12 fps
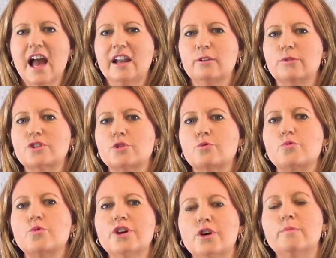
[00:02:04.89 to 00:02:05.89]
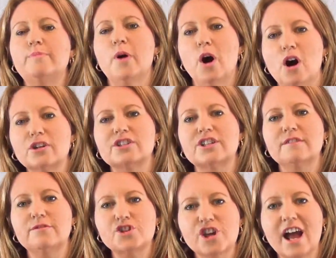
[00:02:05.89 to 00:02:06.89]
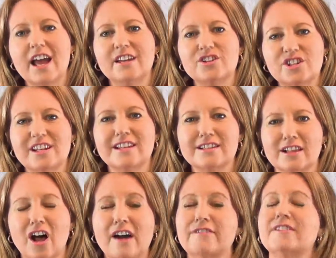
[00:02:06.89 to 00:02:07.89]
And it was a real positive change in his life.